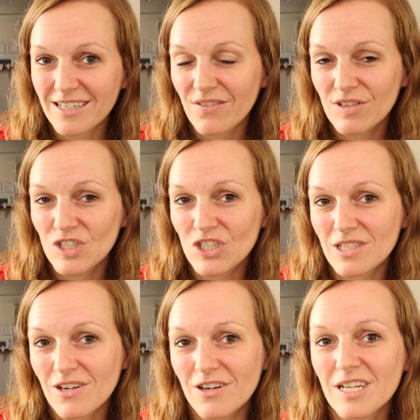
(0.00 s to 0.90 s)
even
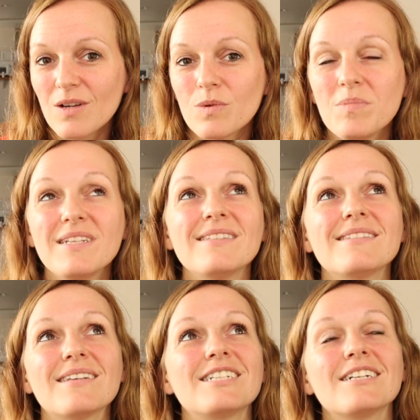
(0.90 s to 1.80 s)
starting would be
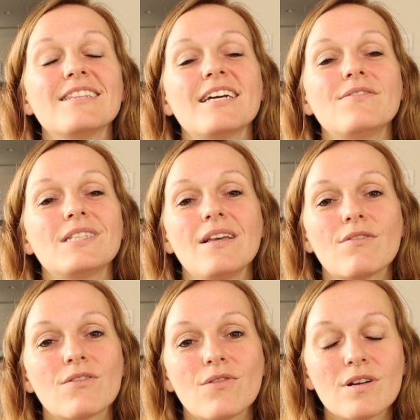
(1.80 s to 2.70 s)
such a
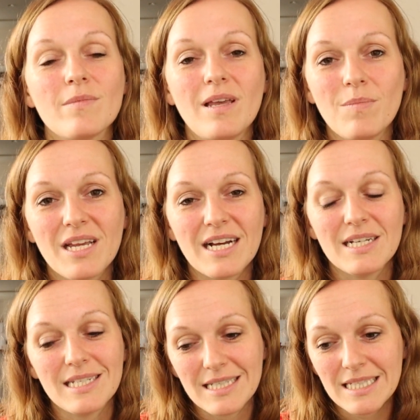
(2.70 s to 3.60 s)
lifesaver for me,
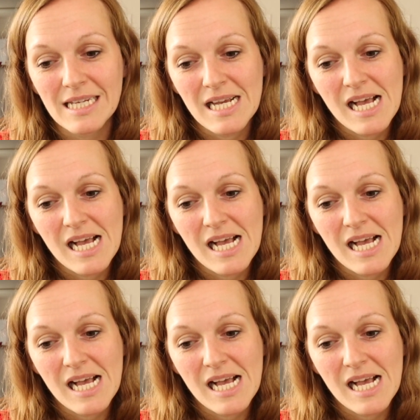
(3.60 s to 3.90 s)
because